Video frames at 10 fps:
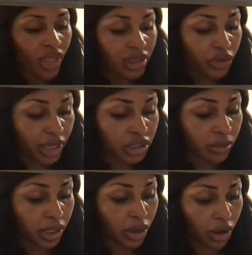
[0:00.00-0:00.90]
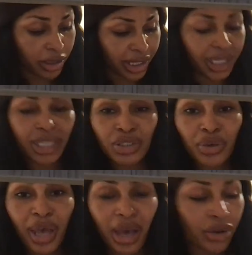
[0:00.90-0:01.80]
canceled my card. They kicked her
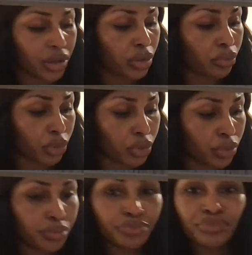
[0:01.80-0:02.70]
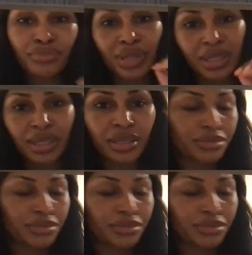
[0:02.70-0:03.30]
out of the room. Good.